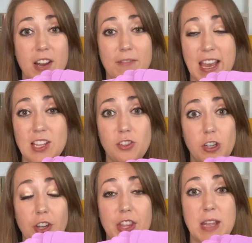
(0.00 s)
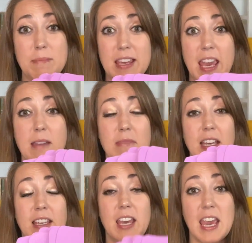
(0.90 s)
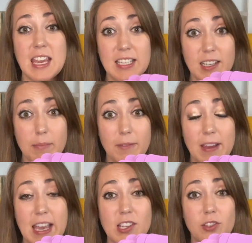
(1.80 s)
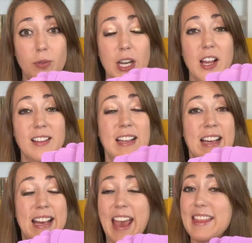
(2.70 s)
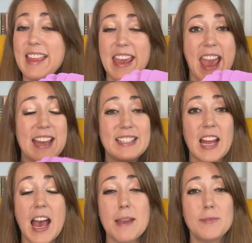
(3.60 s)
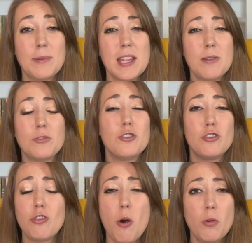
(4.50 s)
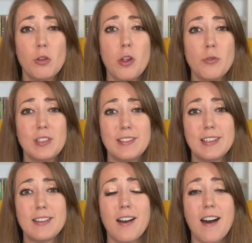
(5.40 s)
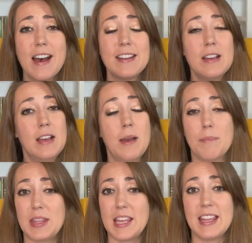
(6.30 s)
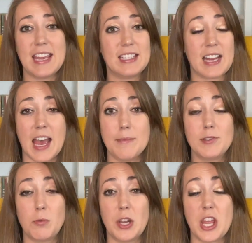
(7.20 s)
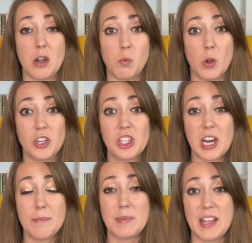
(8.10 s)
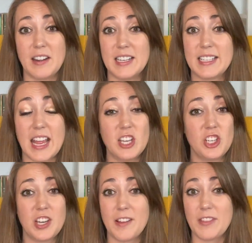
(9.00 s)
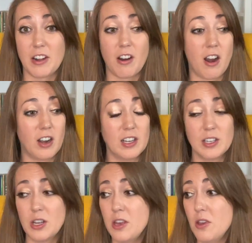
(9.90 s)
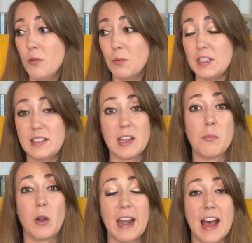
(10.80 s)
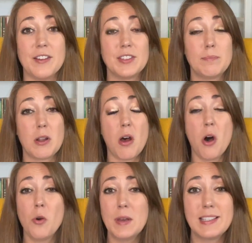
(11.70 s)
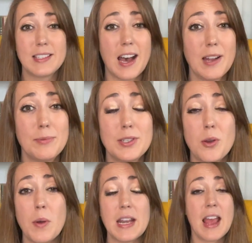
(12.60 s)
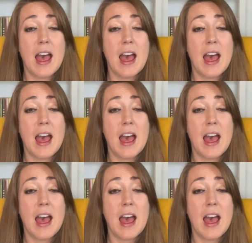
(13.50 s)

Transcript: of Israel then became the kingdom of Israel. And they had times when they were so close to God, but then they had times where their worship, their attention of their heart was somewhere else. But always God was going,